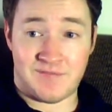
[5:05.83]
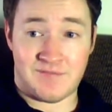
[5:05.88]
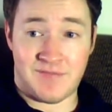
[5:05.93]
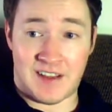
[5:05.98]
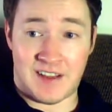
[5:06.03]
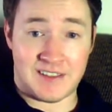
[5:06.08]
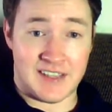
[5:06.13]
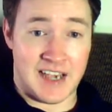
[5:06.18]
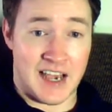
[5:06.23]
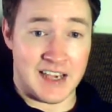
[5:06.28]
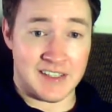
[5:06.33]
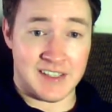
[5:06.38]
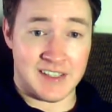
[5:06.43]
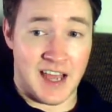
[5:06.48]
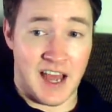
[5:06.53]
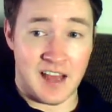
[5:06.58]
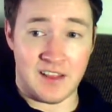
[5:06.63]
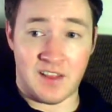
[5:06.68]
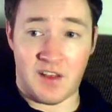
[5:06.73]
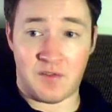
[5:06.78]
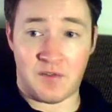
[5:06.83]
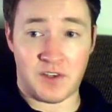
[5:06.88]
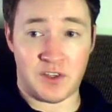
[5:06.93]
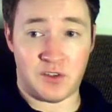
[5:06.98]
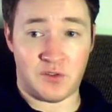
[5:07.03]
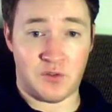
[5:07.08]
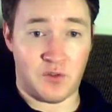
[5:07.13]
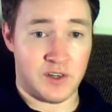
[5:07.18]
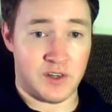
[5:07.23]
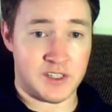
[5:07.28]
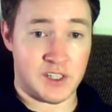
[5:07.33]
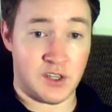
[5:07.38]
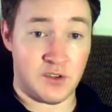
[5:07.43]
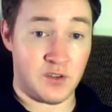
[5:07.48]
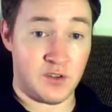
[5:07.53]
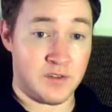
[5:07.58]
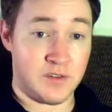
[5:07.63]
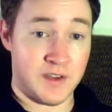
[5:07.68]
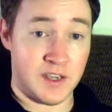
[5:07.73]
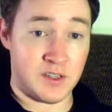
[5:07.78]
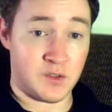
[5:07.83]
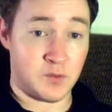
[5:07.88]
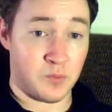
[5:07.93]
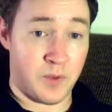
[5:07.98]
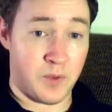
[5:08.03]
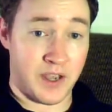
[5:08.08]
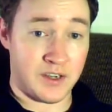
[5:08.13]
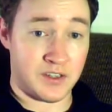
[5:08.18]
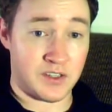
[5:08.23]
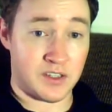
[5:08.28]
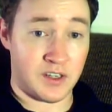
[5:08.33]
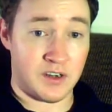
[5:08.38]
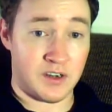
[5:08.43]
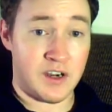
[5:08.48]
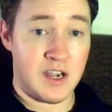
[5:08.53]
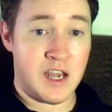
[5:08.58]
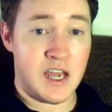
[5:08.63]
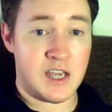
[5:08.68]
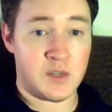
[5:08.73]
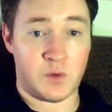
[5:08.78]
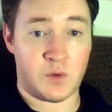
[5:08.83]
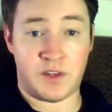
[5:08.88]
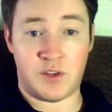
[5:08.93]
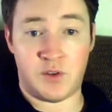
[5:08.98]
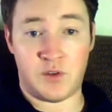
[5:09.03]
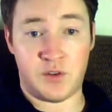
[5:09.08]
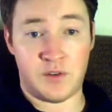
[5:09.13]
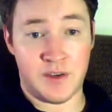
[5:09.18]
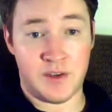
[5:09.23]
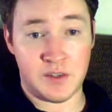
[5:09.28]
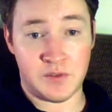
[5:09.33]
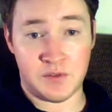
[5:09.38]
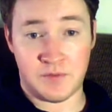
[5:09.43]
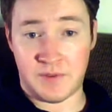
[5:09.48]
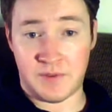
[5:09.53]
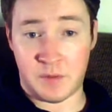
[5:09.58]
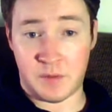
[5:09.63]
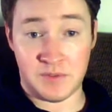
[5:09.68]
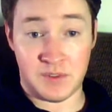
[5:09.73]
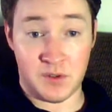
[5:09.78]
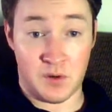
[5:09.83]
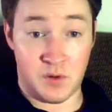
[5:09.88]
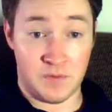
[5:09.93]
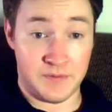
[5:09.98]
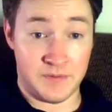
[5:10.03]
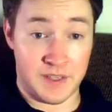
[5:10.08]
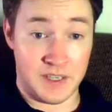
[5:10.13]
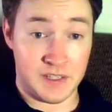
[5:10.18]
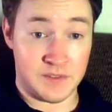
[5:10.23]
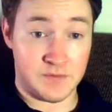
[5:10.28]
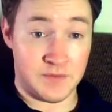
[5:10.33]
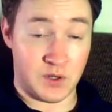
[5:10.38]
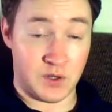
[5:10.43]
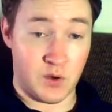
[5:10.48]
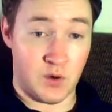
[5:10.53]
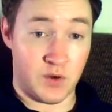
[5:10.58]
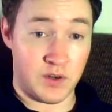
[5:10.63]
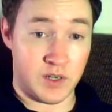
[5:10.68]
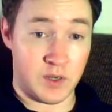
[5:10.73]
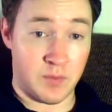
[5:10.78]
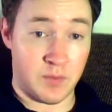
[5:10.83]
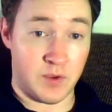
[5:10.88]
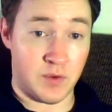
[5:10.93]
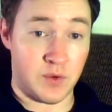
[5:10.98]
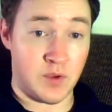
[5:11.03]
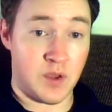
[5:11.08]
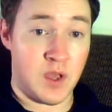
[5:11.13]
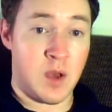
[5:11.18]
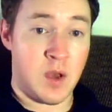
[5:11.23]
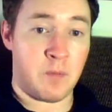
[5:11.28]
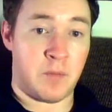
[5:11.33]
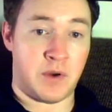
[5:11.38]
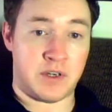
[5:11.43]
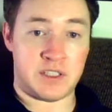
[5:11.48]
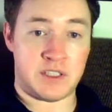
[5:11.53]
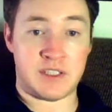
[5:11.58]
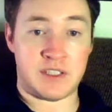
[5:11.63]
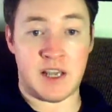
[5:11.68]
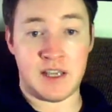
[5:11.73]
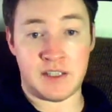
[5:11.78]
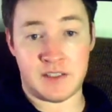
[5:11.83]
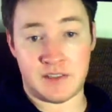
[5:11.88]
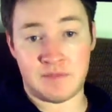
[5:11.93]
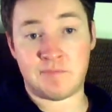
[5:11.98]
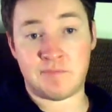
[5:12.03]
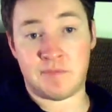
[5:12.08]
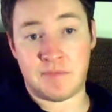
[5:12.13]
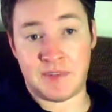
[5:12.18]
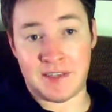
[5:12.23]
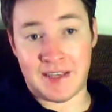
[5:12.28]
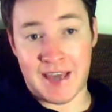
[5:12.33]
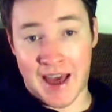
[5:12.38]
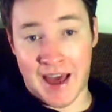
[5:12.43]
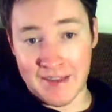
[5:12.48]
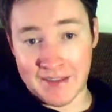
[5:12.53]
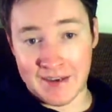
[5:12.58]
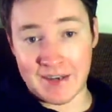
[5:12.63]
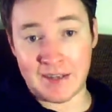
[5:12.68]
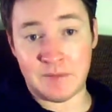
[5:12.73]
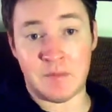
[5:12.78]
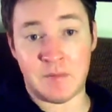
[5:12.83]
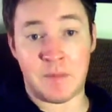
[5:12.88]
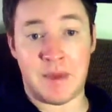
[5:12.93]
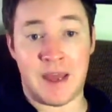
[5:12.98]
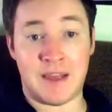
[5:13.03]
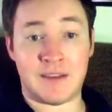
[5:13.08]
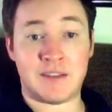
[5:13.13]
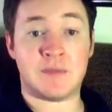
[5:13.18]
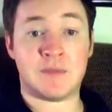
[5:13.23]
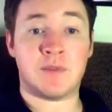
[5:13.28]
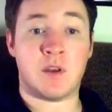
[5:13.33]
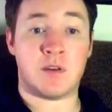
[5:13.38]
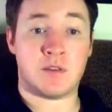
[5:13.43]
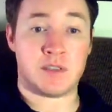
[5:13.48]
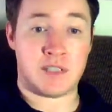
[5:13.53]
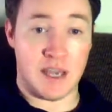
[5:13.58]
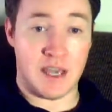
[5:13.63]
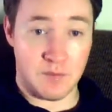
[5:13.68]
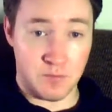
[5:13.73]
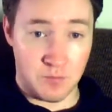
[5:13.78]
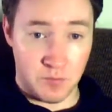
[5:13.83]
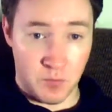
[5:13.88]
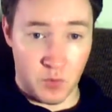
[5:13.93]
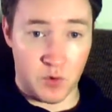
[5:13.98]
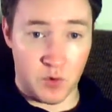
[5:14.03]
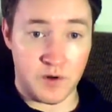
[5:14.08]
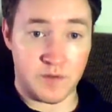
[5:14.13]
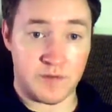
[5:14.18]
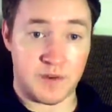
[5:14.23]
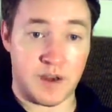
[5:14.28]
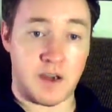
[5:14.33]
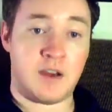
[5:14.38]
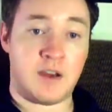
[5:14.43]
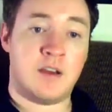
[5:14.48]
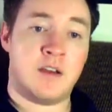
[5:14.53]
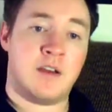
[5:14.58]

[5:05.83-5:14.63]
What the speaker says: fantastic. I love it, you know, and it's a Universal picture. It's one of the Universal films that often gets forgotten about, but it's gathering momentum now. It's getting more of uh,